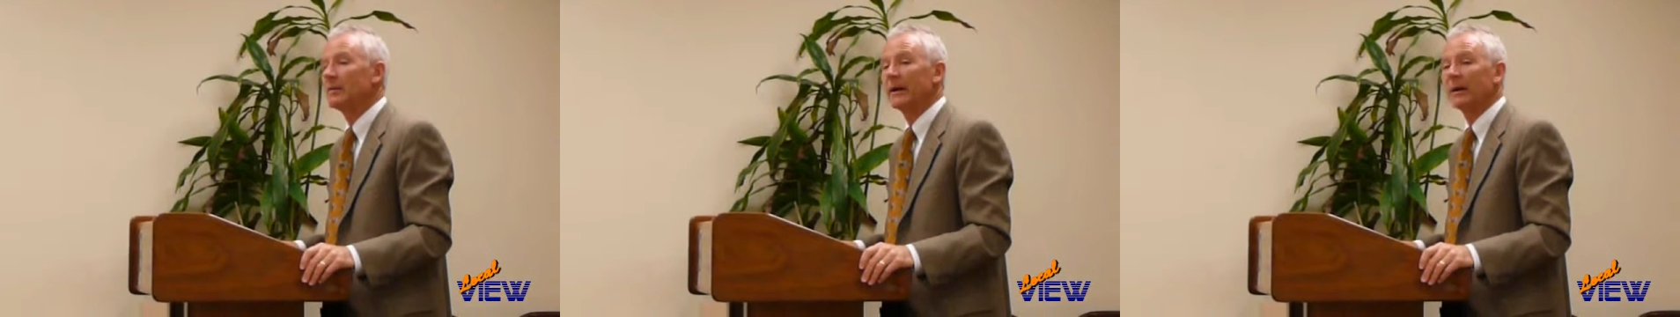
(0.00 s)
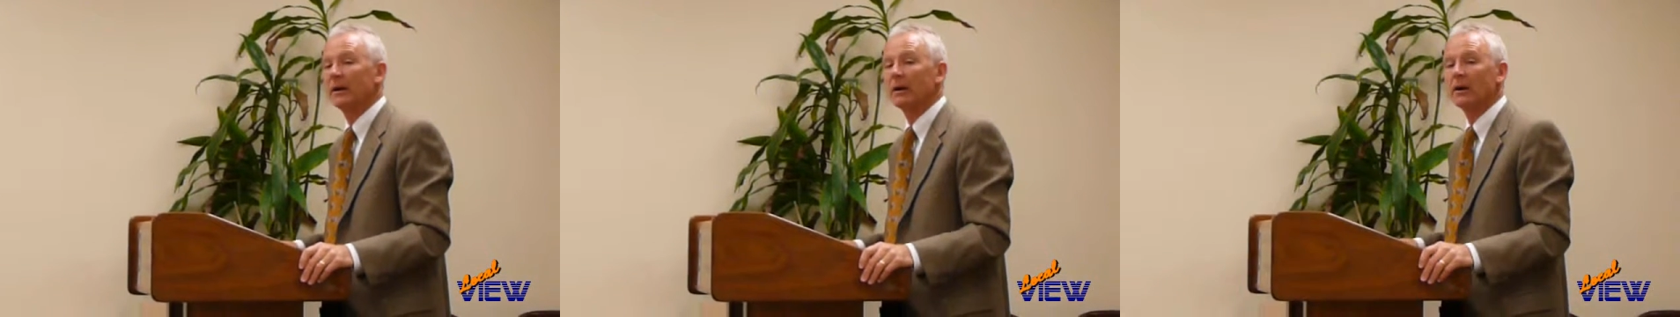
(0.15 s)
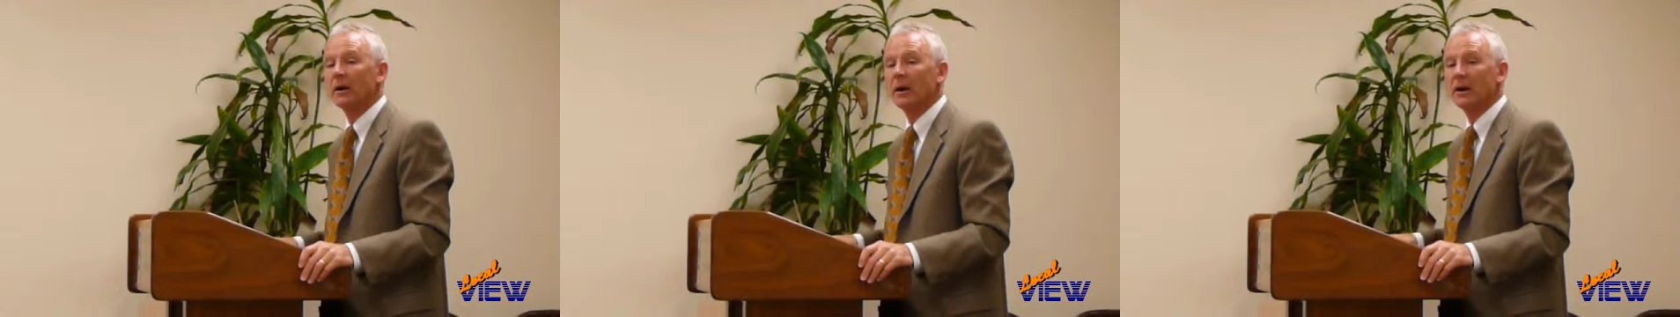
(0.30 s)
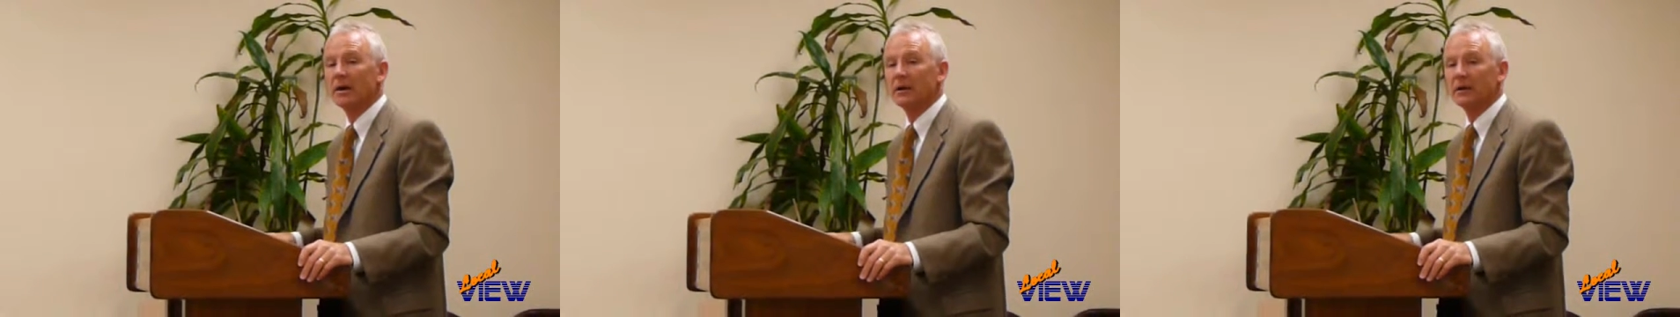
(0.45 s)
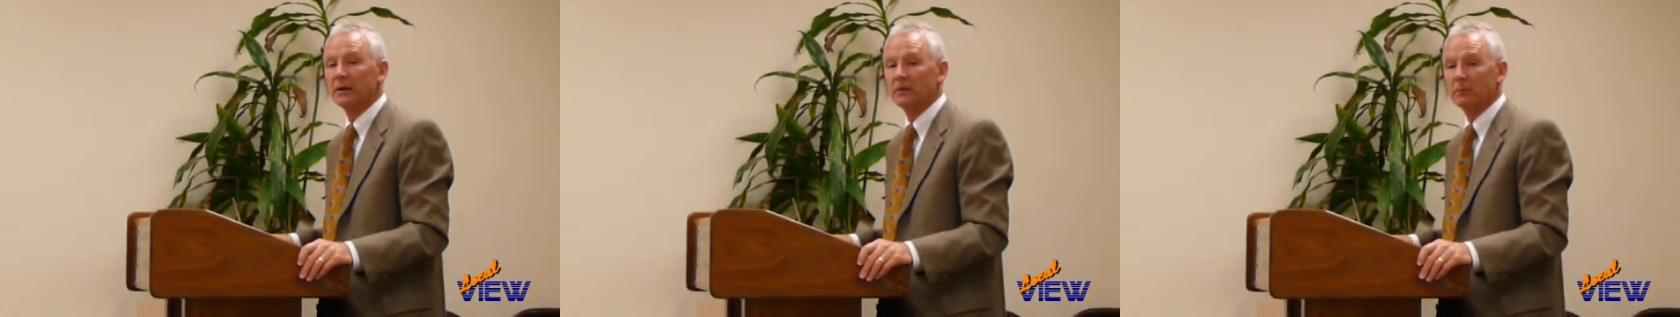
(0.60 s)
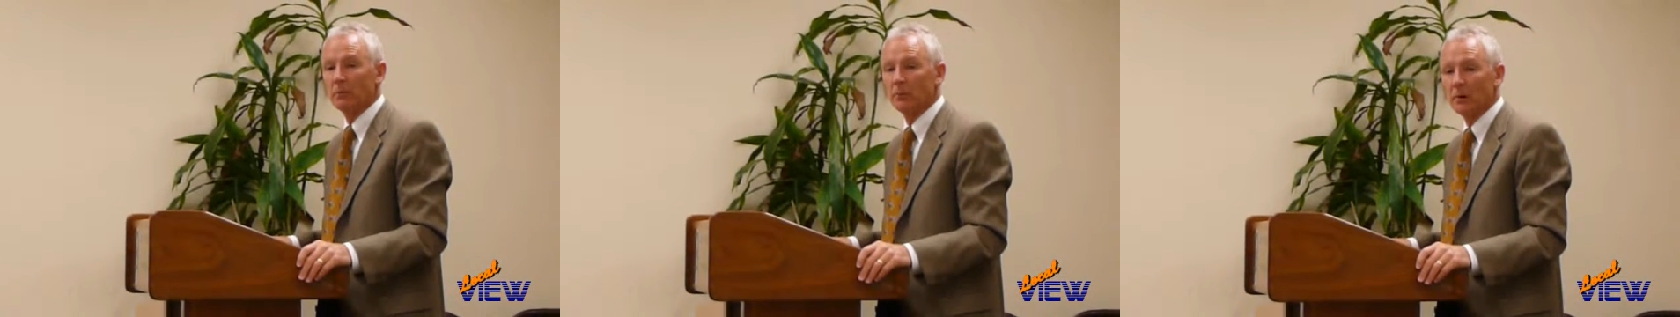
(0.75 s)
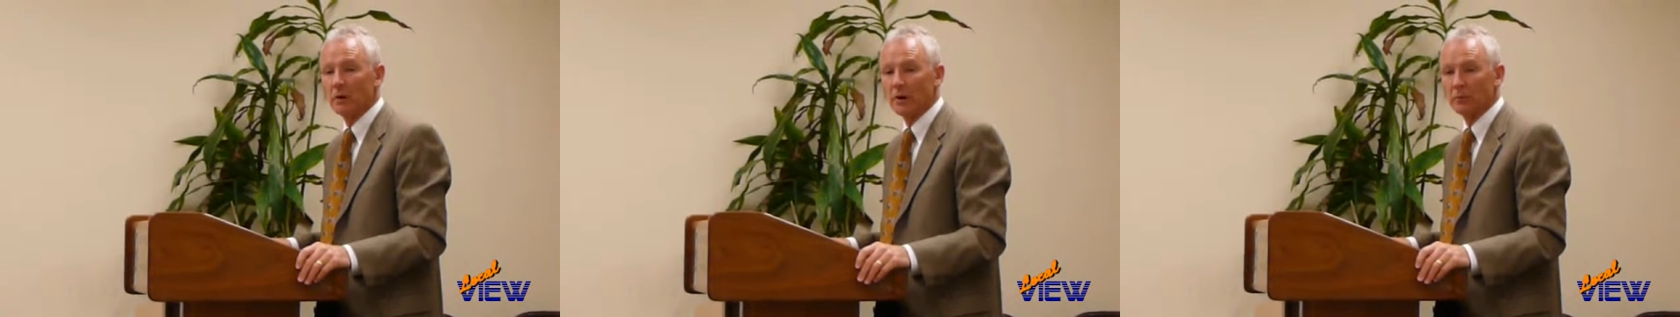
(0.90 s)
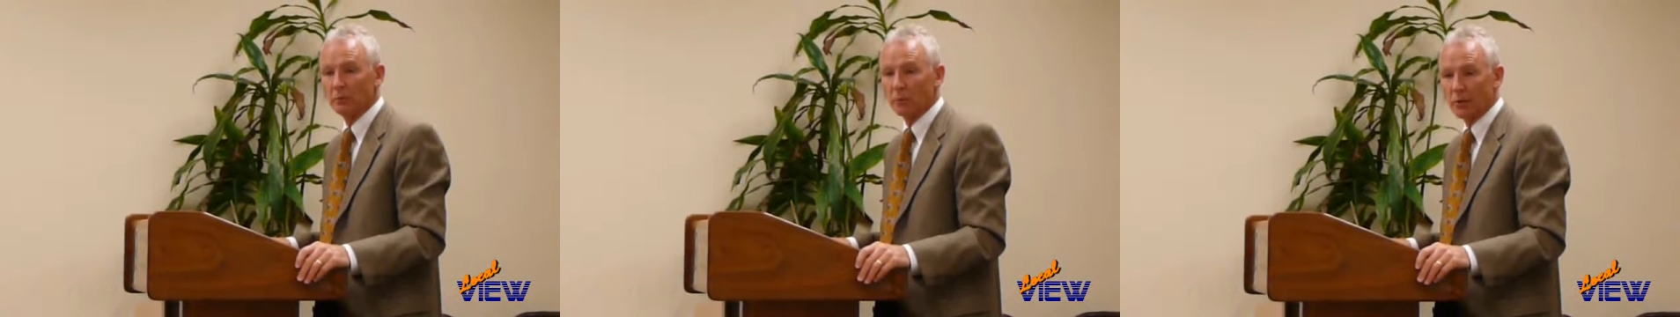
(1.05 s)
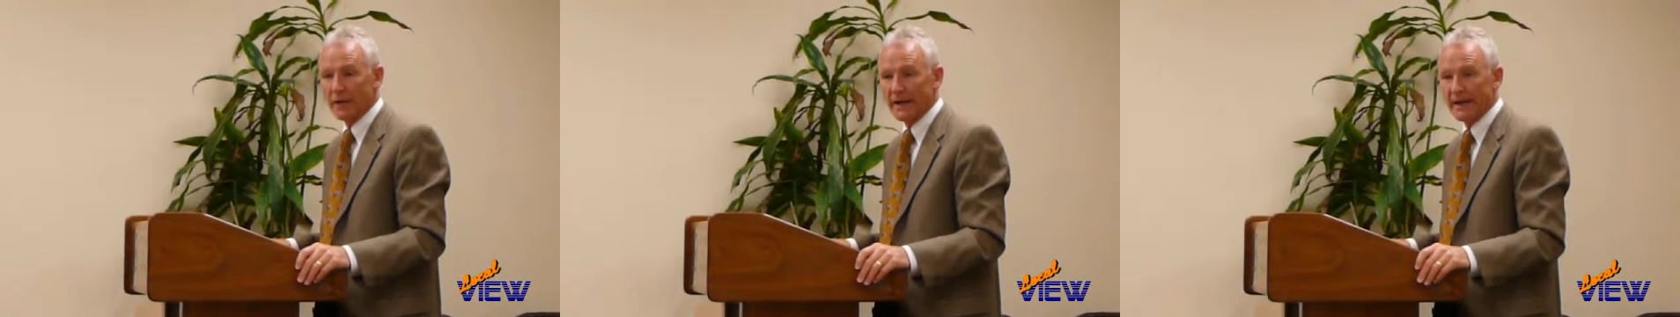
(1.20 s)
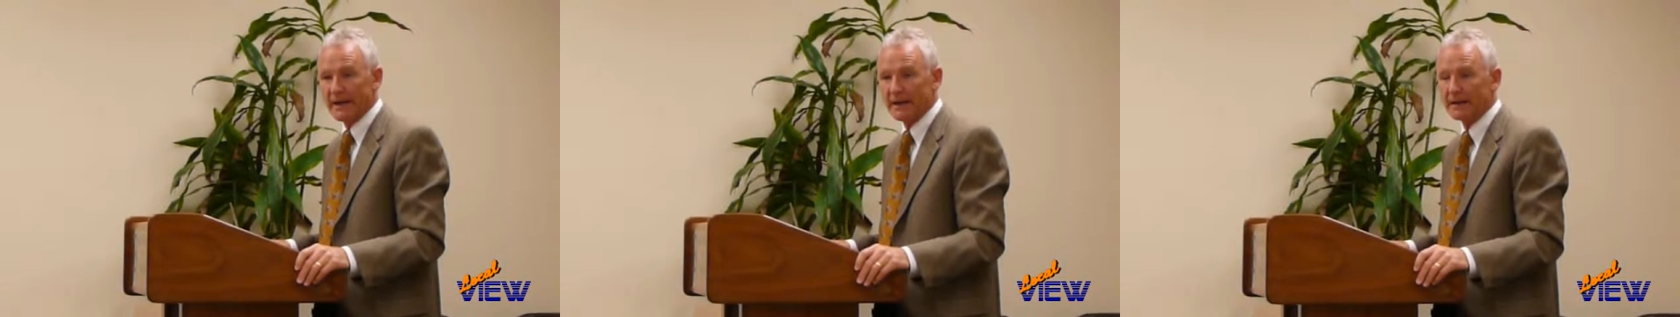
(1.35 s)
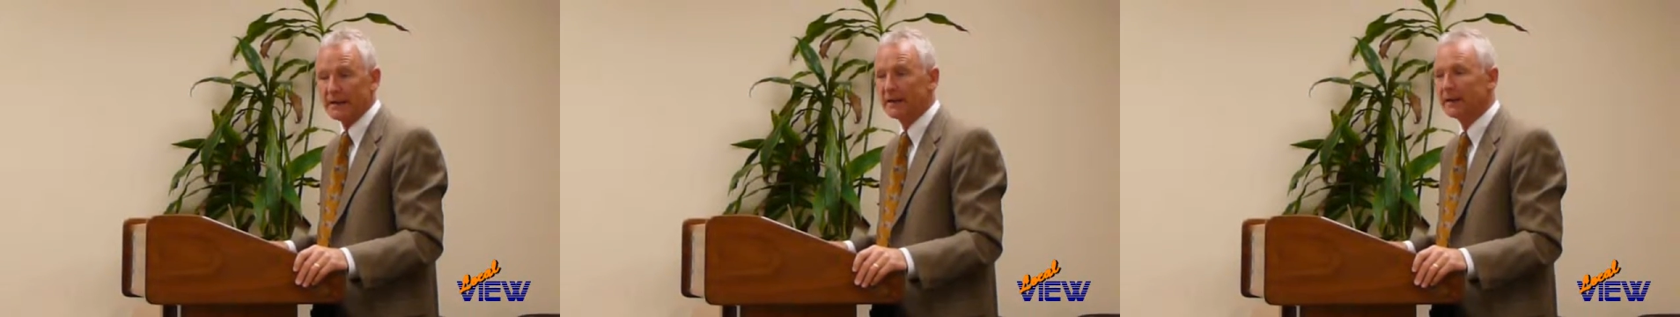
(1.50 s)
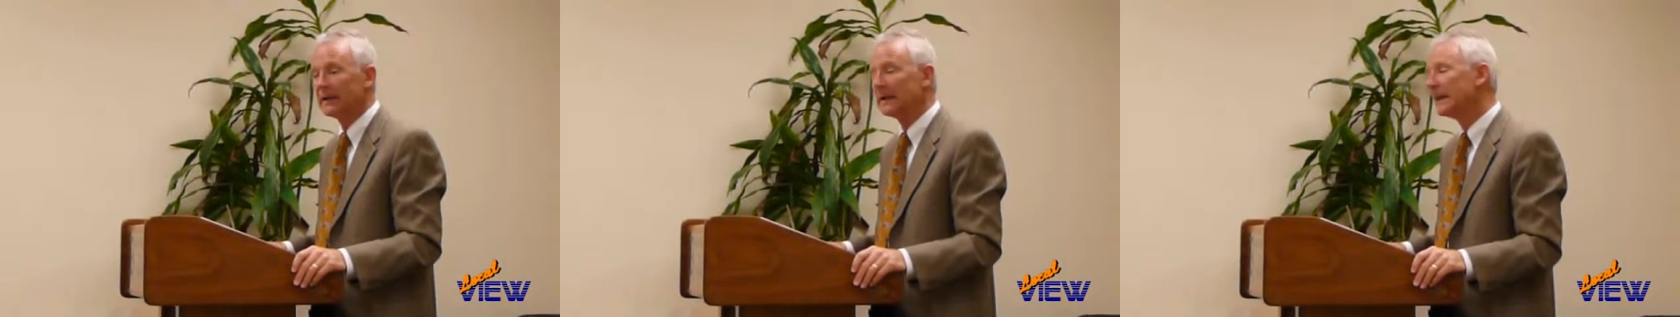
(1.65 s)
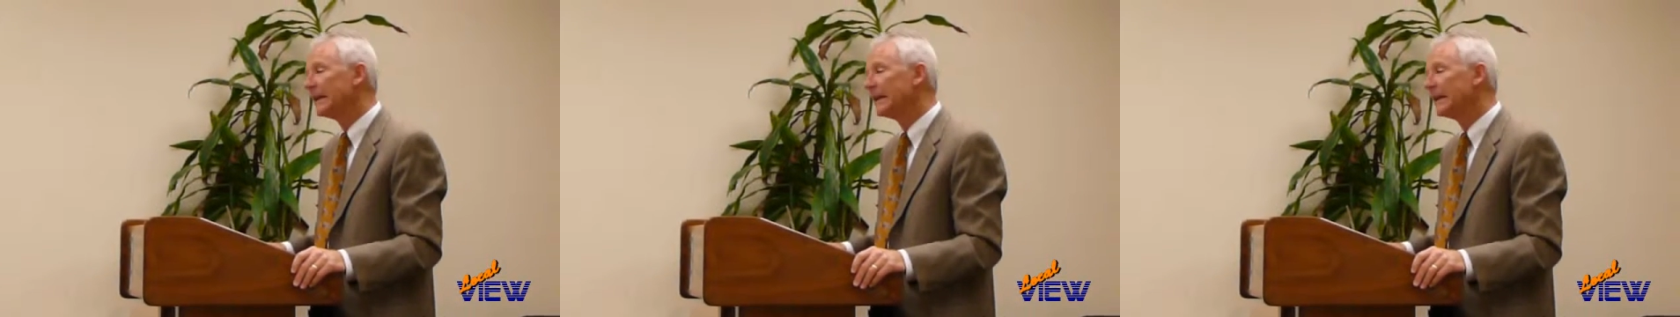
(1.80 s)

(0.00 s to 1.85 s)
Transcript: Americana on Grand.